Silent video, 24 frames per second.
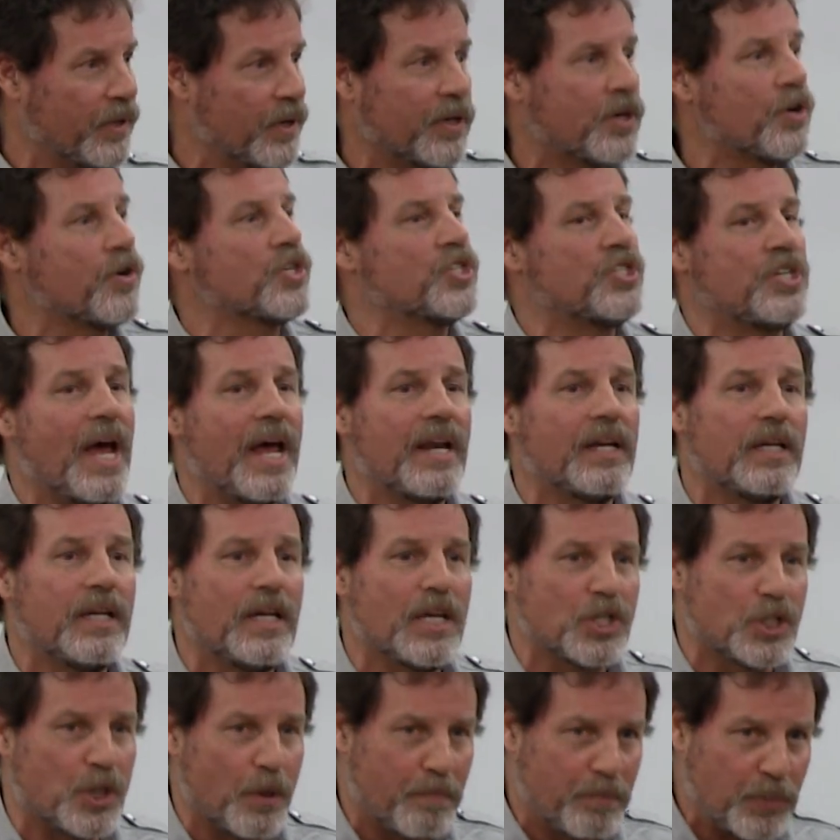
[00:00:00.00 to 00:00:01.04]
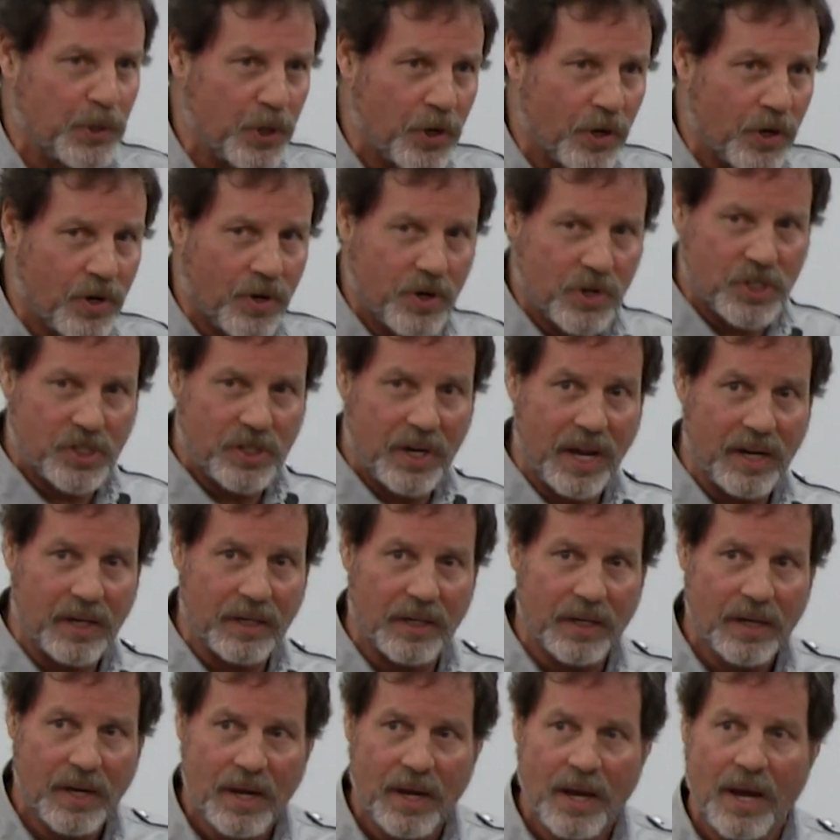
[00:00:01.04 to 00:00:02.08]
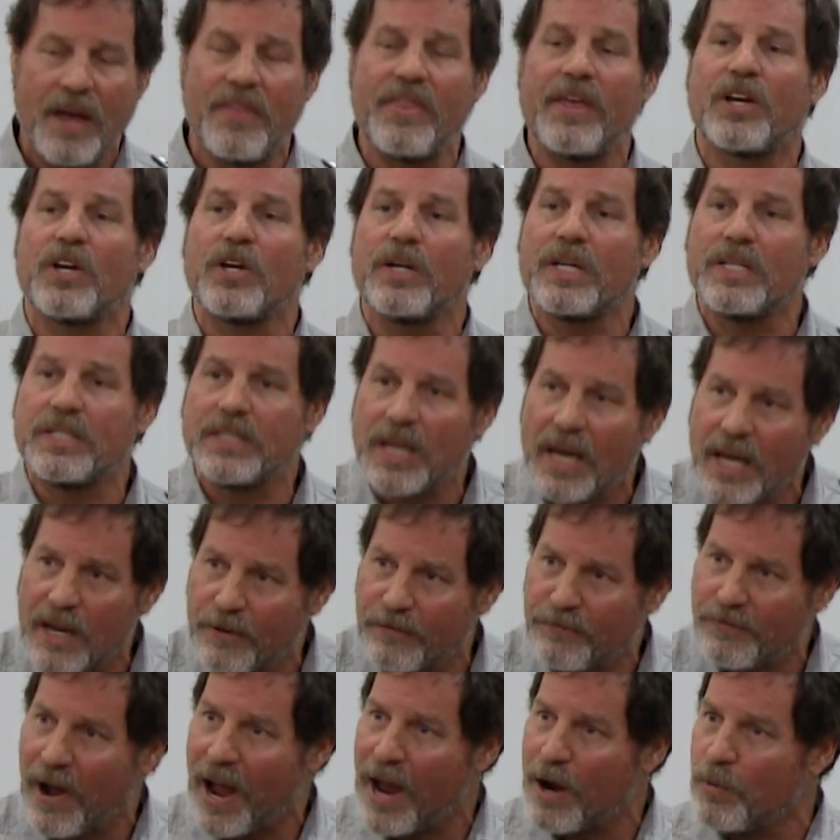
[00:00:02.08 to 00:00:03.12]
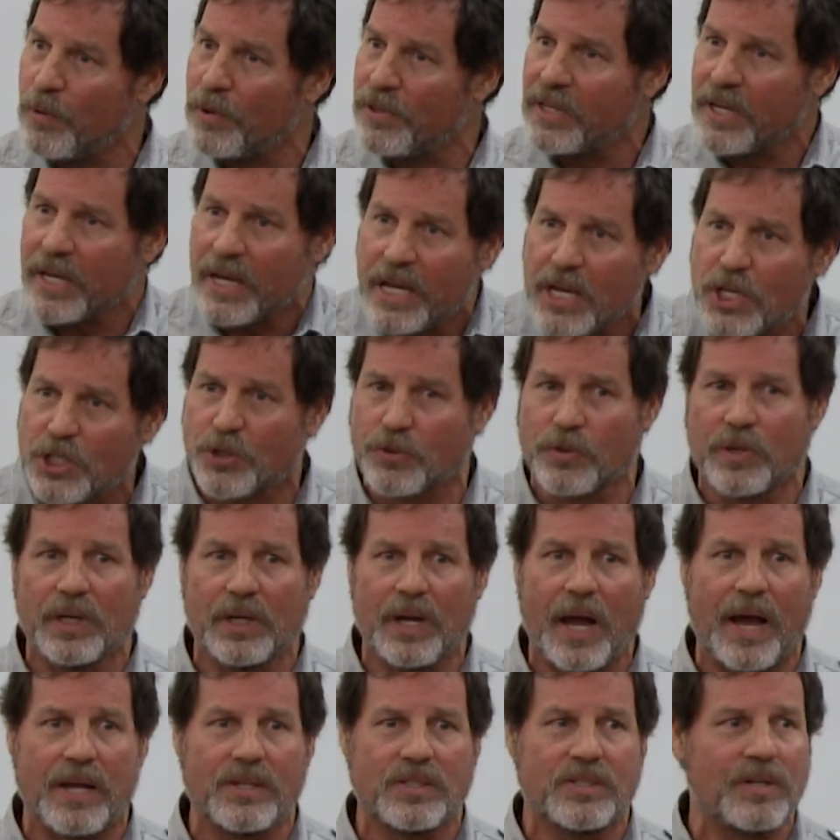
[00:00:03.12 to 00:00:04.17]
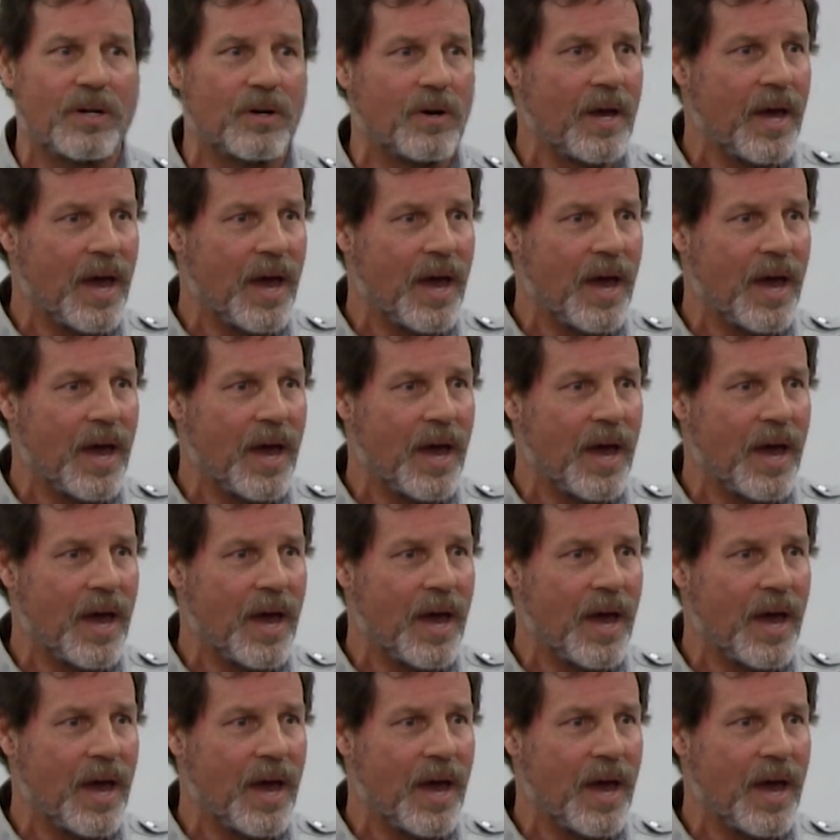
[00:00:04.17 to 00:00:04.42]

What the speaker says: Their Christianity is a pure Christianity, and they could identify with the Israelites,